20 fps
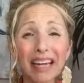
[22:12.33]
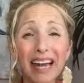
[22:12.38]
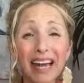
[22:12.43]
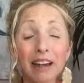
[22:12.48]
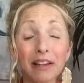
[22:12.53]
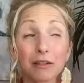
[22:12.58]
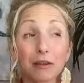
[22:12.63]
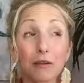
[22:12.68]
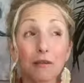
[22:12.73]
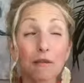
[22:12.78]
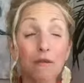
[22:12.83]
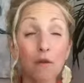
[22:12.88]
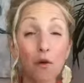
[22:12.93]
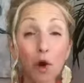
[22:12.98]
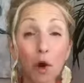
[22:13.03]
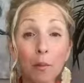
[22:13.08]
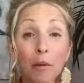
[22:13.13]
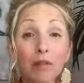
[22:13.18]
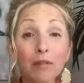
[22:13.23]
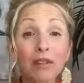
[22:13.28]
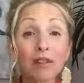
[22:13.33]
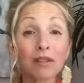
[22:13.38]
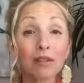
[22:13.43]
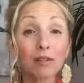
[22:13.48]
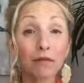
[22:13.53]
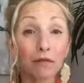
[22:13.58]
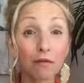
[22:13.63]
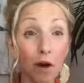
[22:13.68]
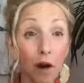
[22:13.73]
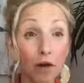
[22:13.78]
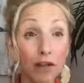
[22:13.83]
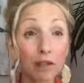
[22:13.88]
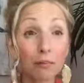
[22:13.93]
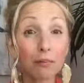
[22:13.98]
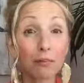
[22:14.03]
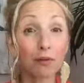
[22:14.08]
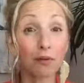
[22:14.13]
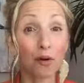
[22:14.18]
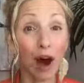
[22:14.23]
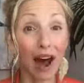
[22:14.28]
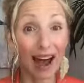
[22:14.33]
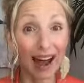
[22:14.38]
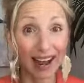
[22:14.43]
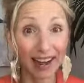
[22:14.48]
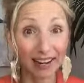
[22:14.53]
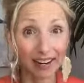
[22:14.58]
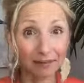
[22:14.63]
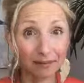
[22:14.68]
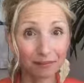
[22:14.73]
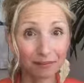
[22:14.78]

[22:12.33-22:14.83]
and it's a form of false pride.